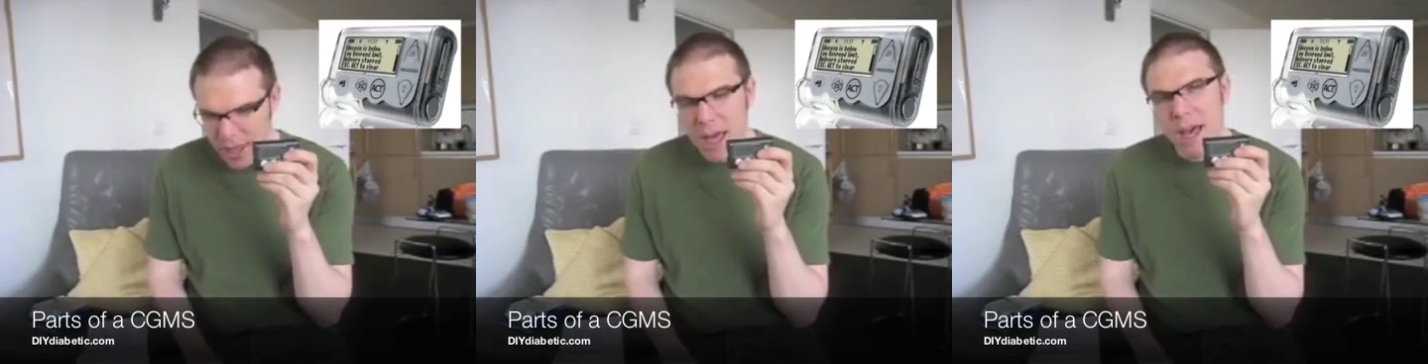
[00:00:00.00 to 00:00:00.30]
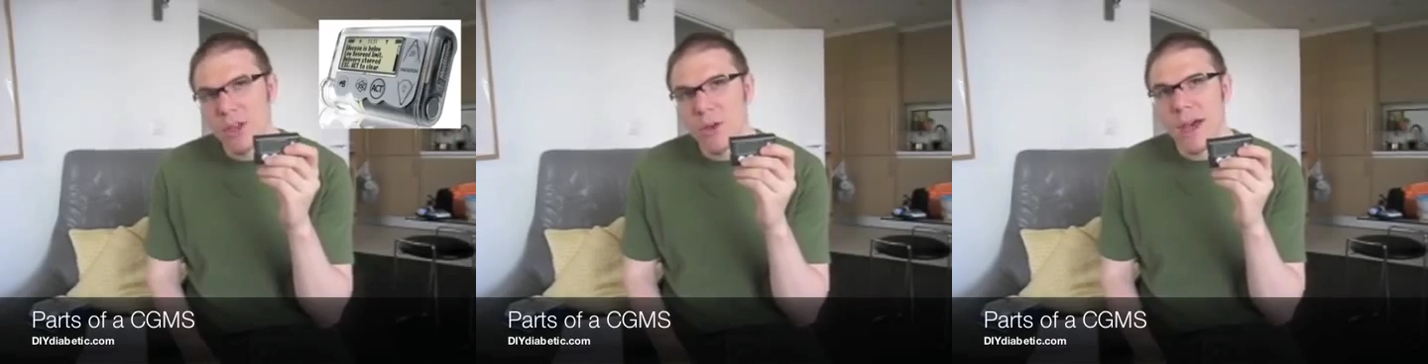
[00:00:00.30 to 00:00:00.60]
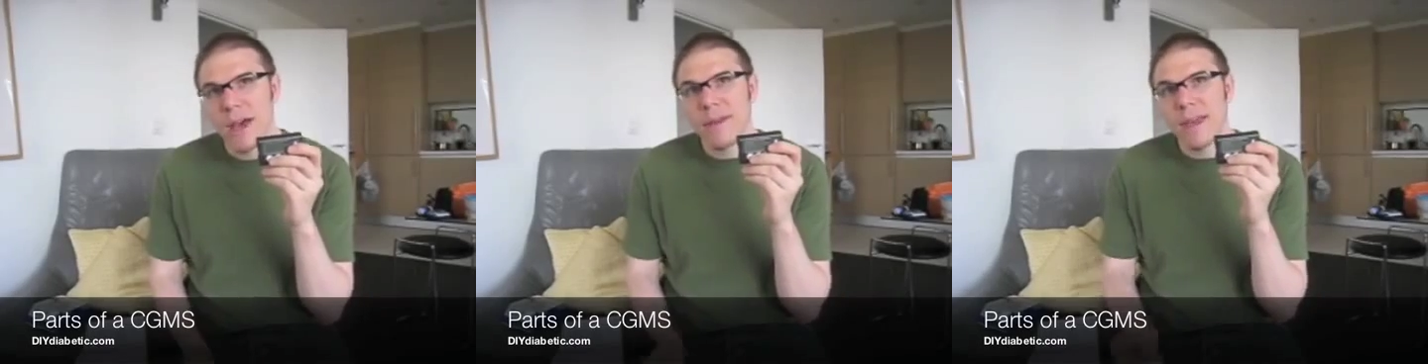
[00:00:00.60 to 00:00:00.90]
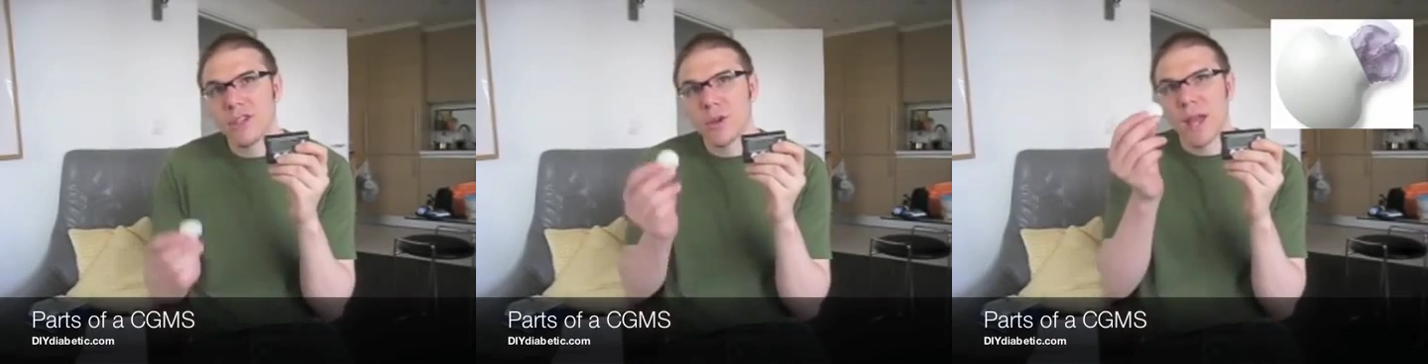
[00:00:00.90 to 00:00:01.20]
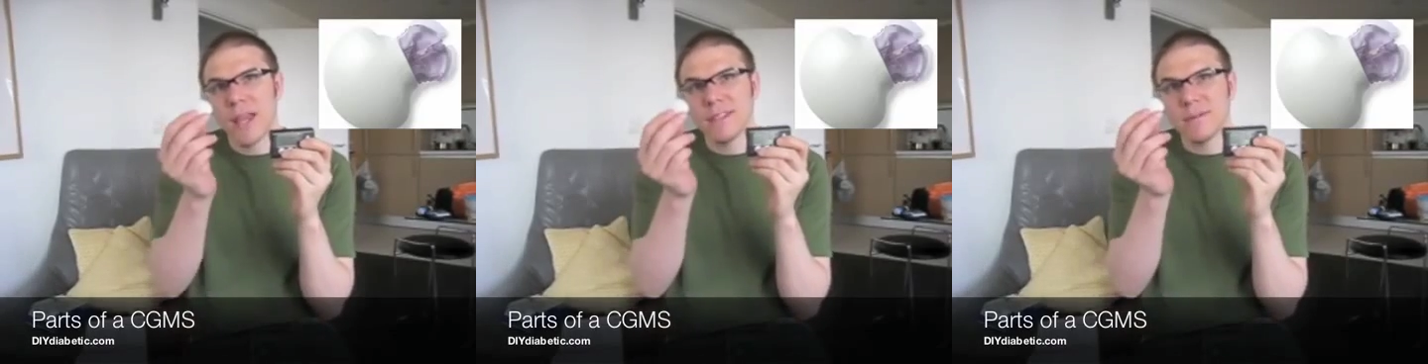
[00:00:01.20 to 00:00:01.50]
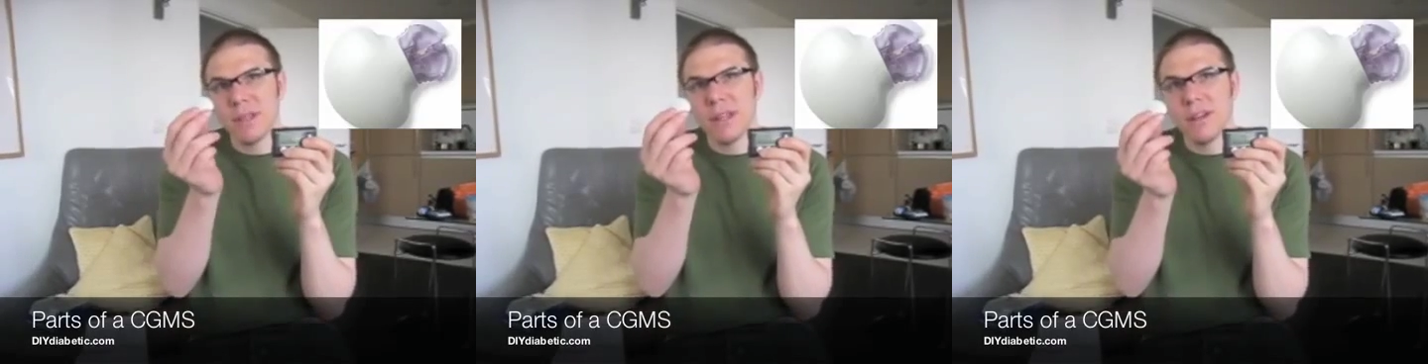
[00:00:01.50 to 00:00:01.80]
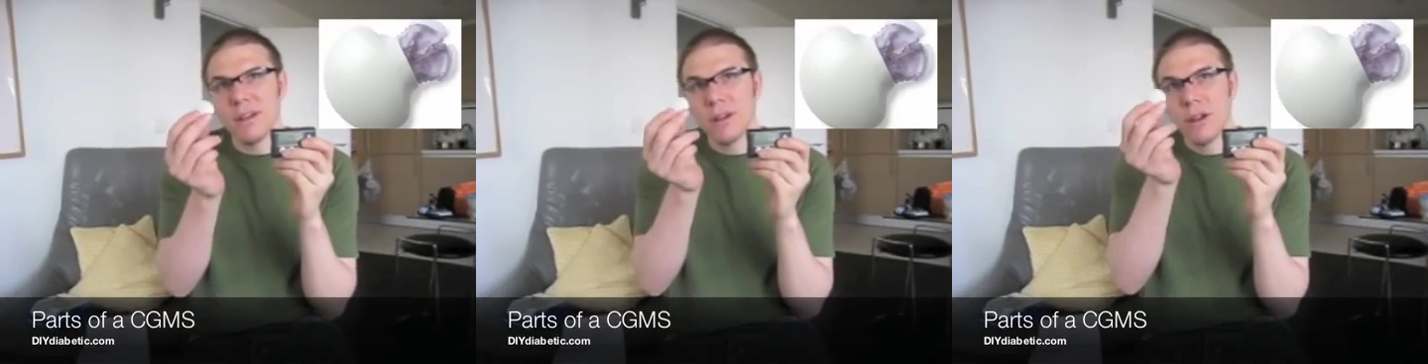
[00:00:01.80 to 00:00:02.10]
You have a
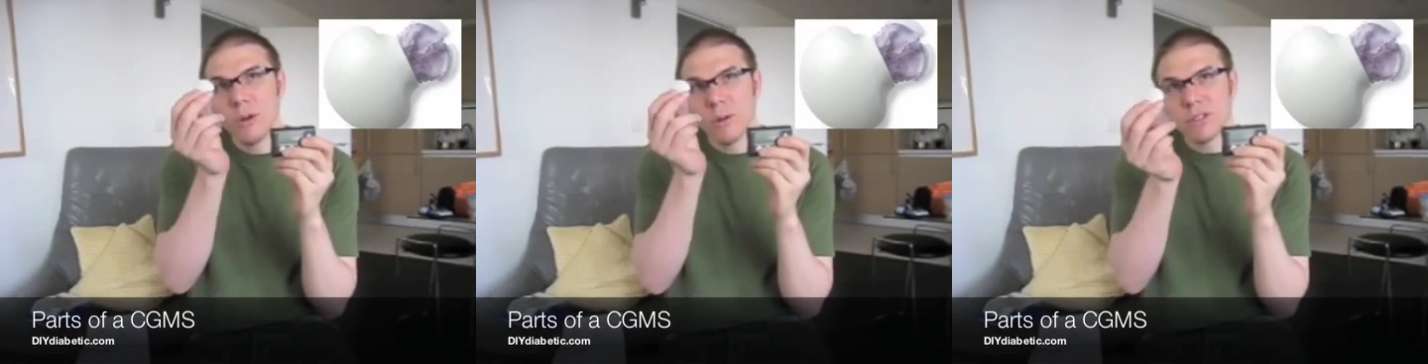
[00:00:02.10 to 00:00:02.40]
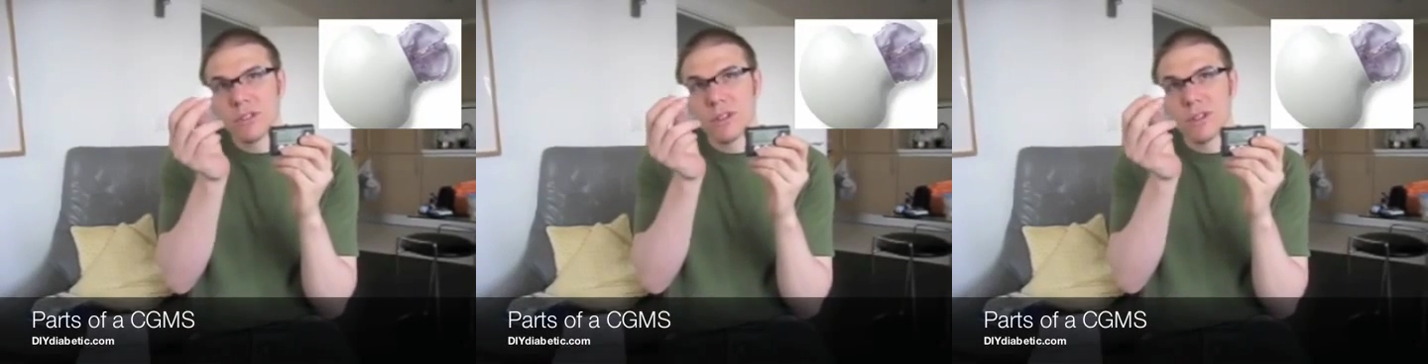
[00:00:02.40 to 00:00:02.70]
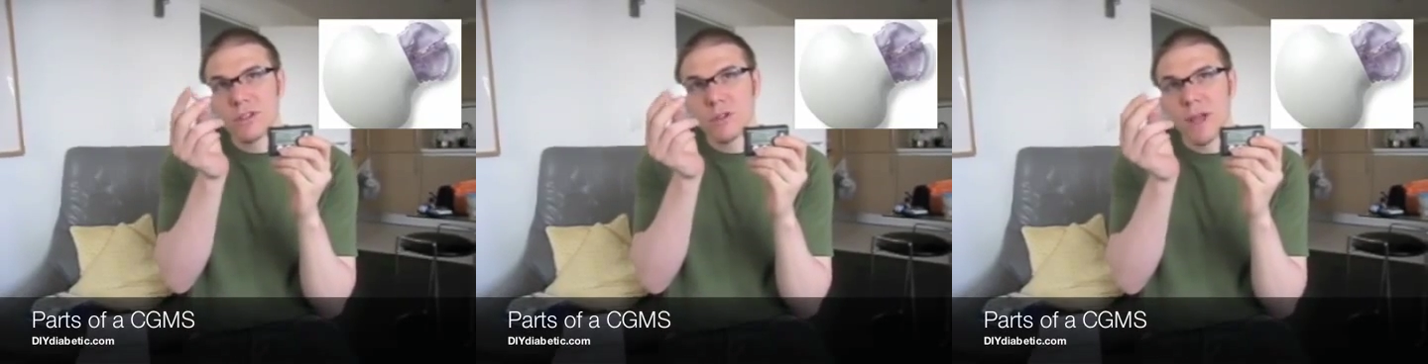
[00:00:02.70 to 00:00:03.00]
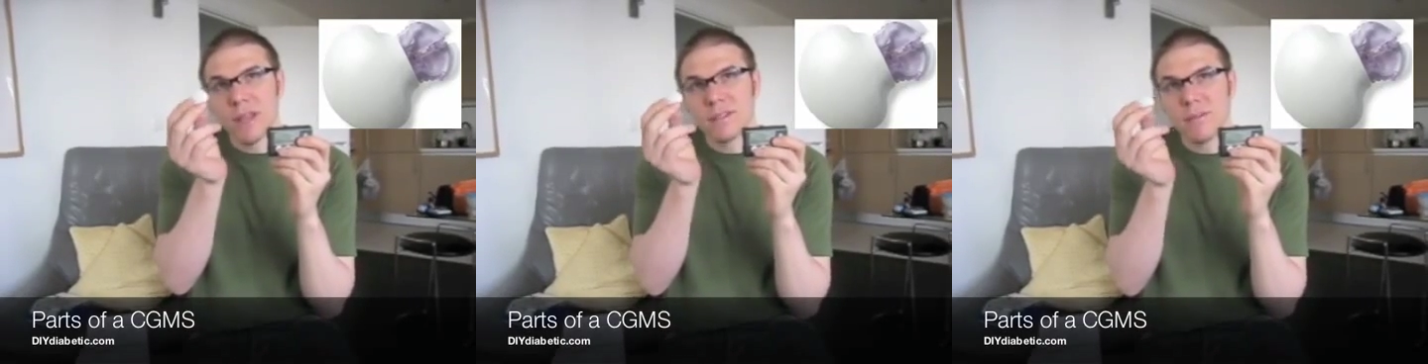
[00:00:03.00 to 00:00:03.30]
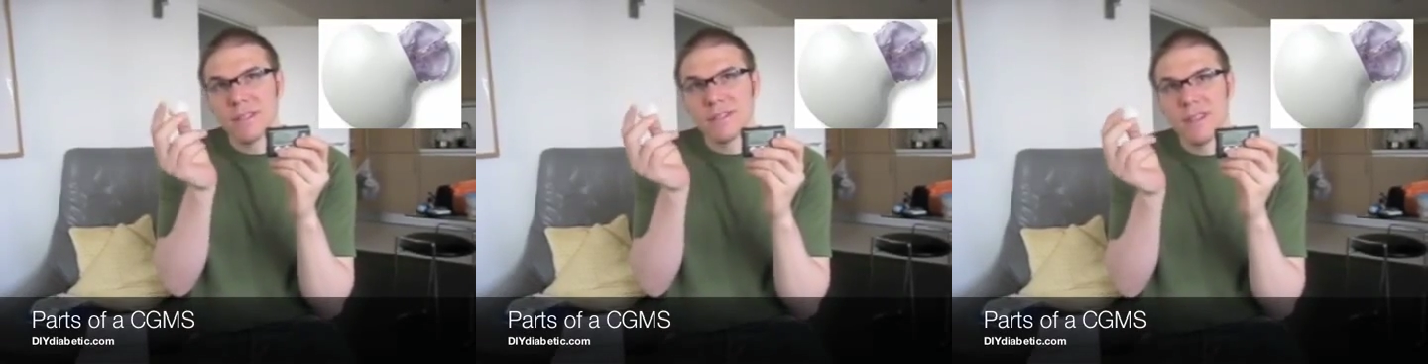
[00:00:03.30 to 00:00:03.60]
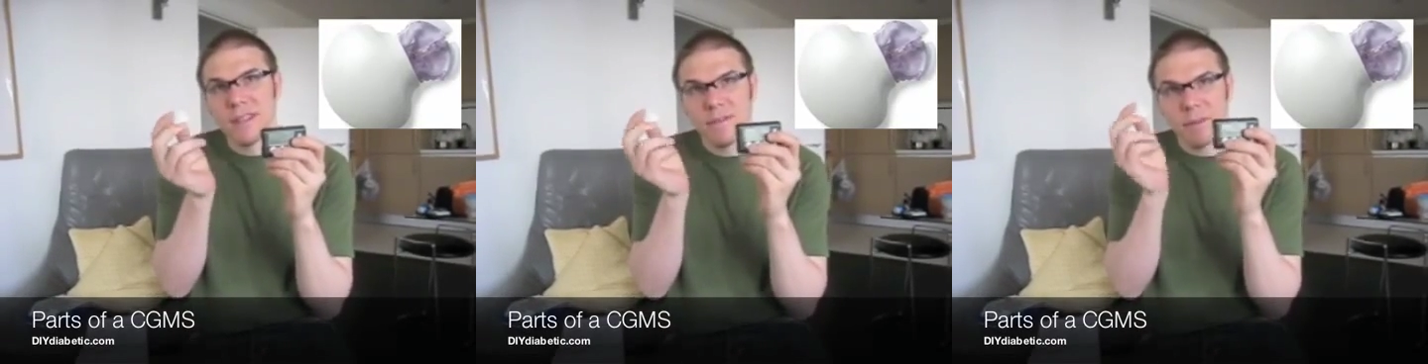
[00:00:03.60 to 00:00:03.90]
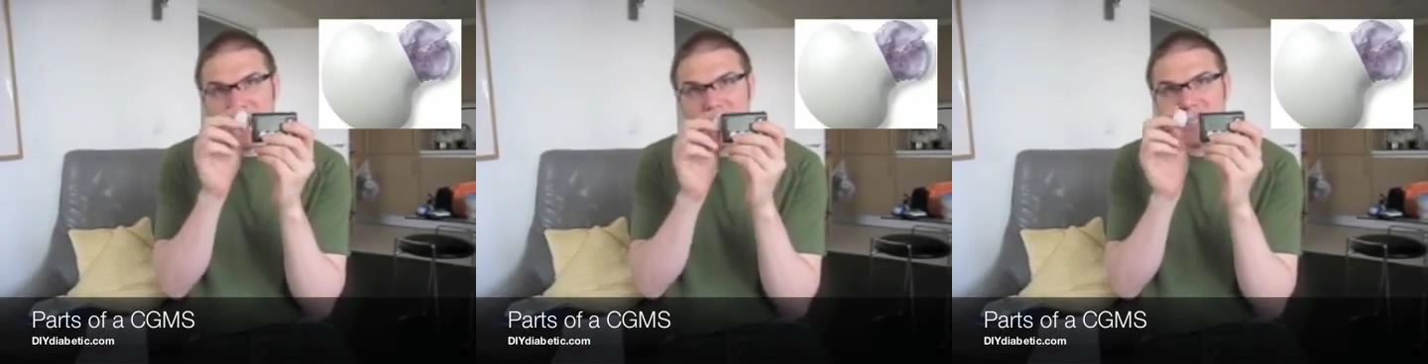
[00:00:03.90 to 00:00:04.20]
transmitter, which transmits the
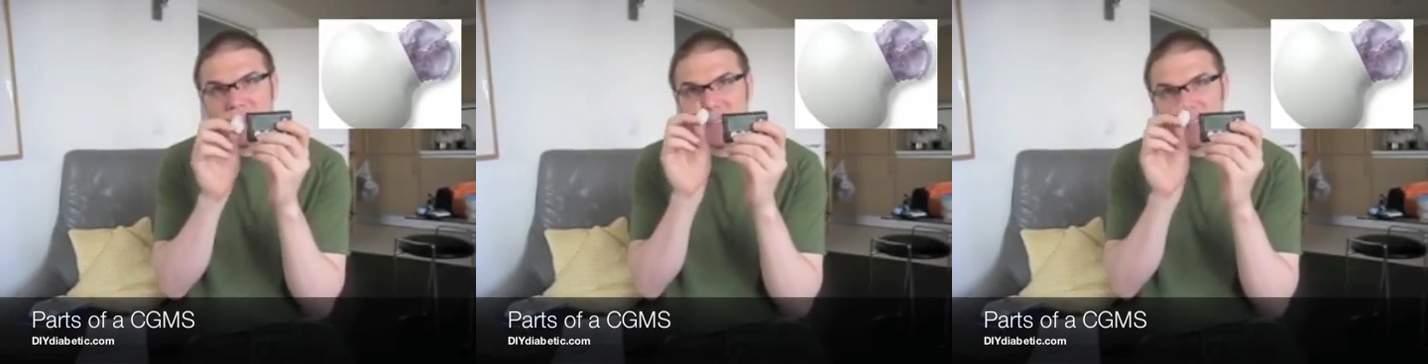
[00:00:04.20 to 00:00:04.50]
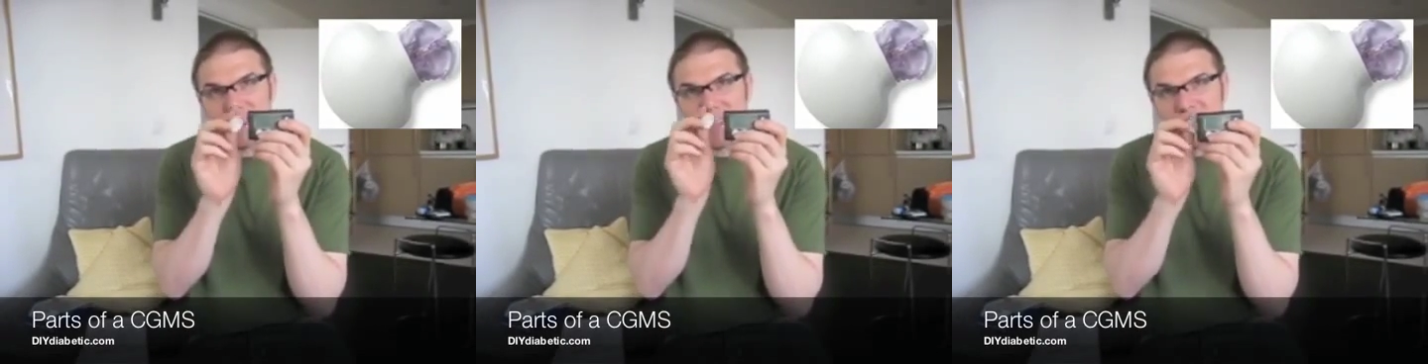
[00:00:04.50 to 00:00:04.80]
information to